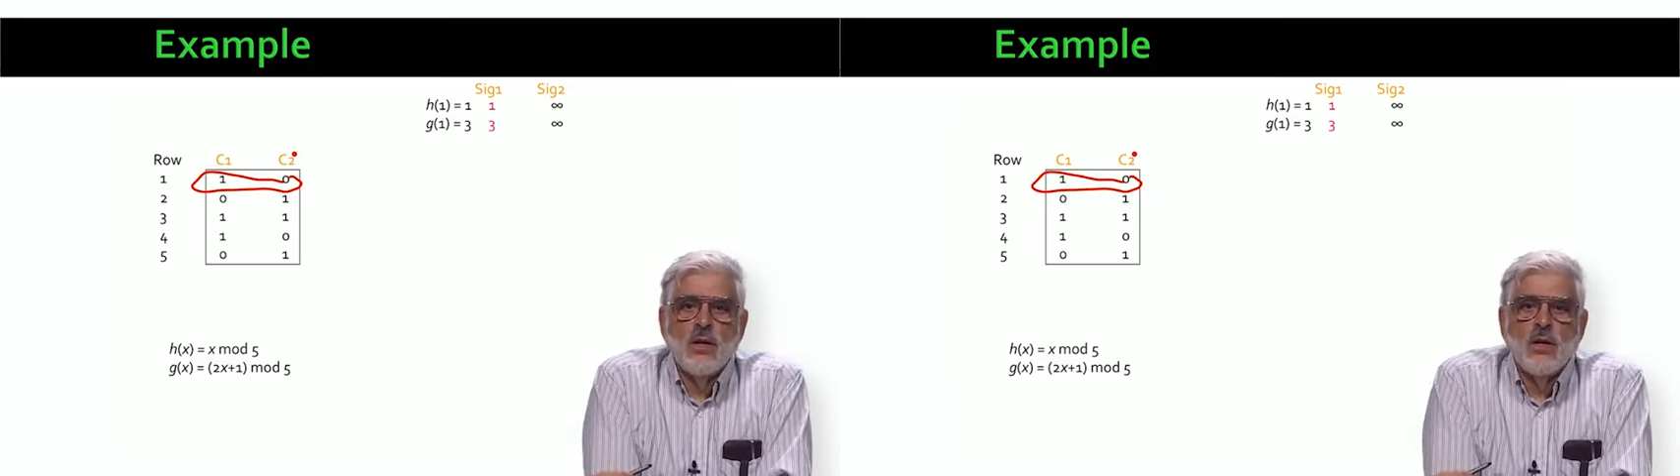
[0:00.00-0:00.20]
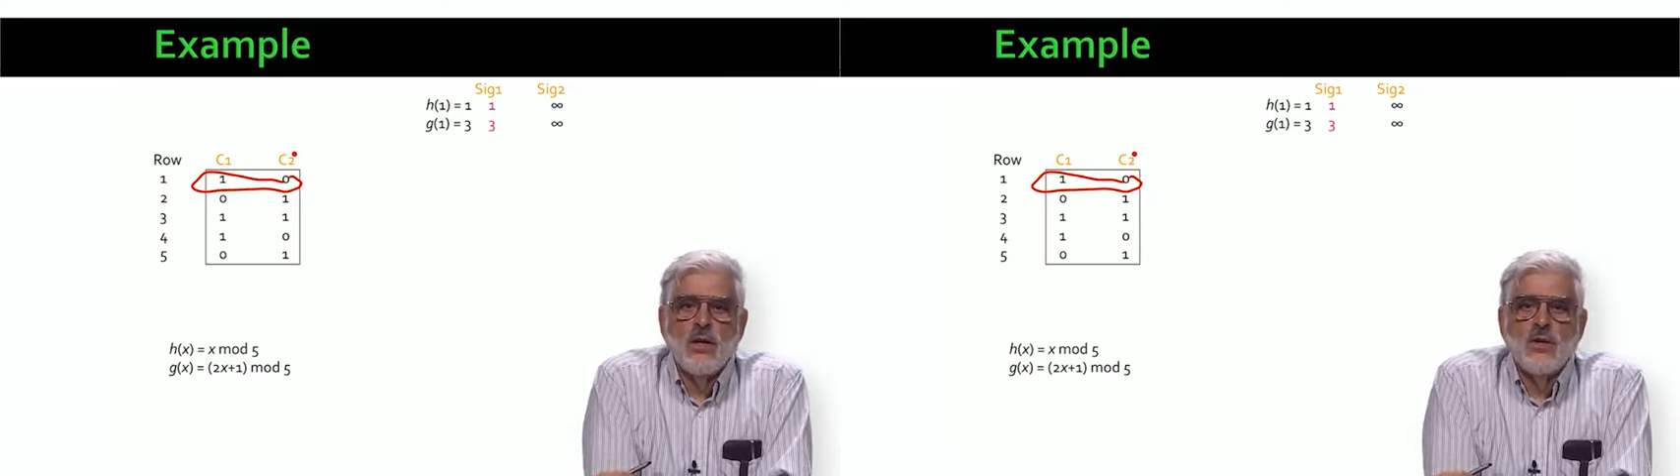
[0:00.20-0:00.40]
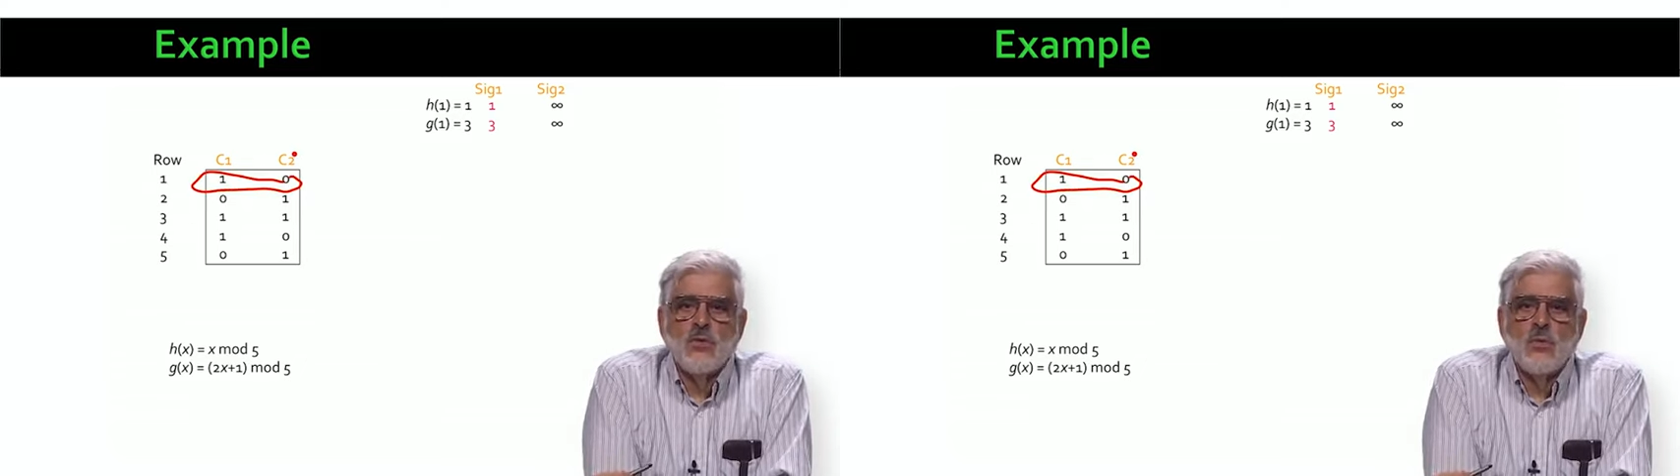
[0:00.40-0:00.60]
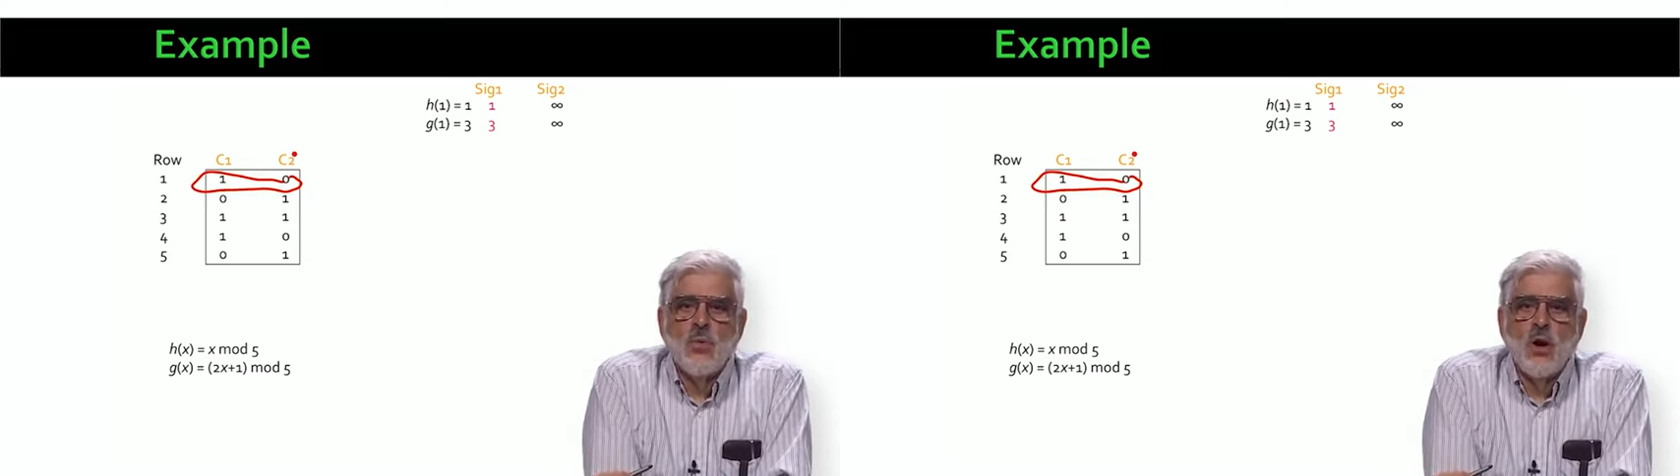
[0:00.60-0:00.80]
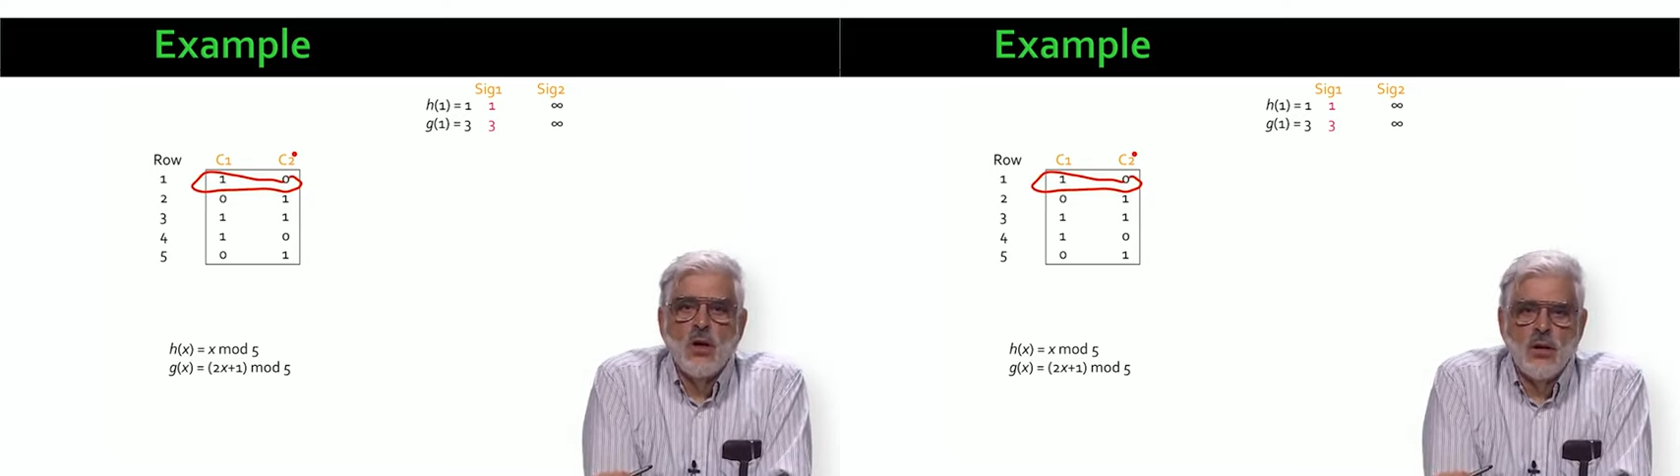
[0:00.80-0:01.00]
is
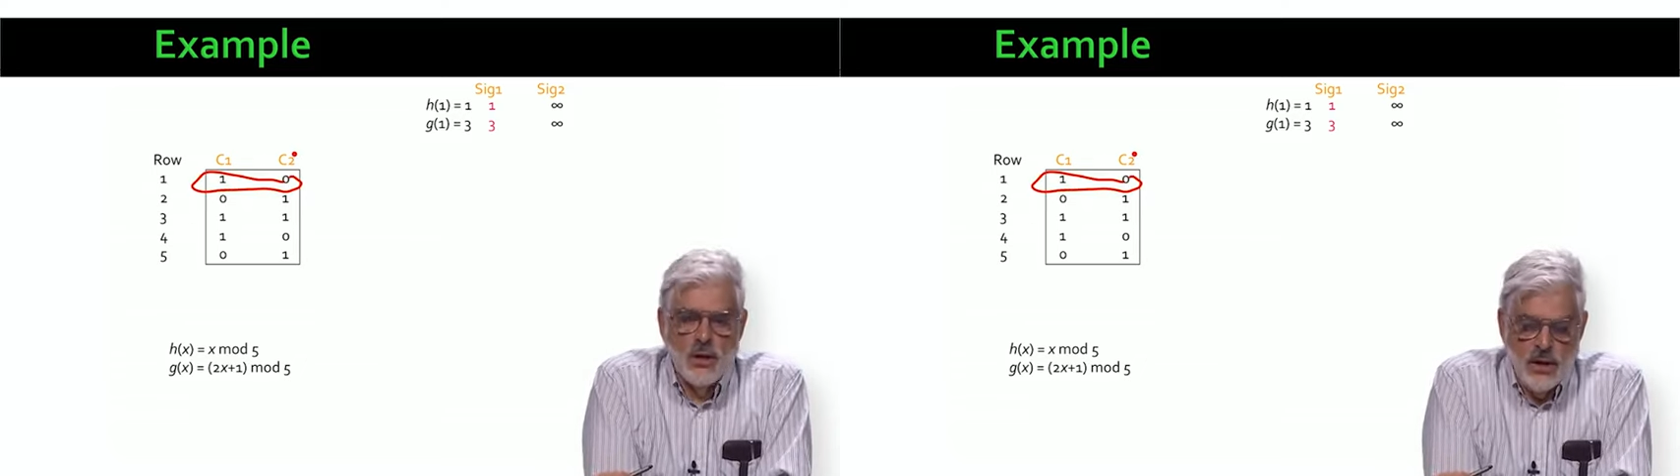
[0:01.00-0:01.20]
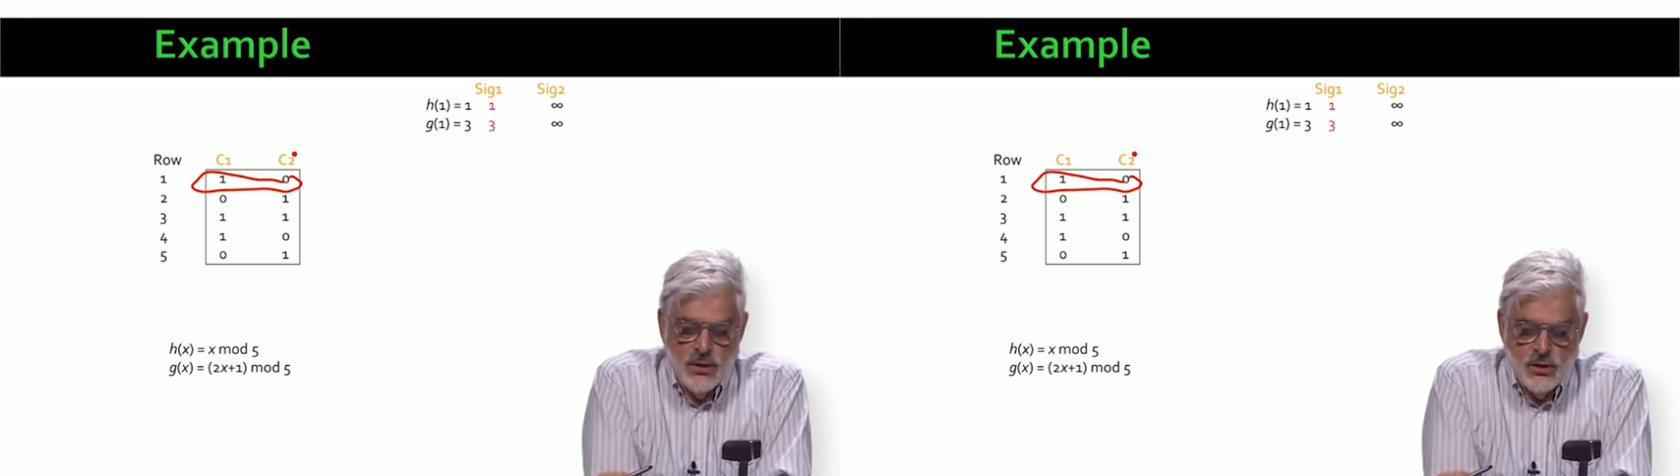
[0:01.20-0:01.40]
1 and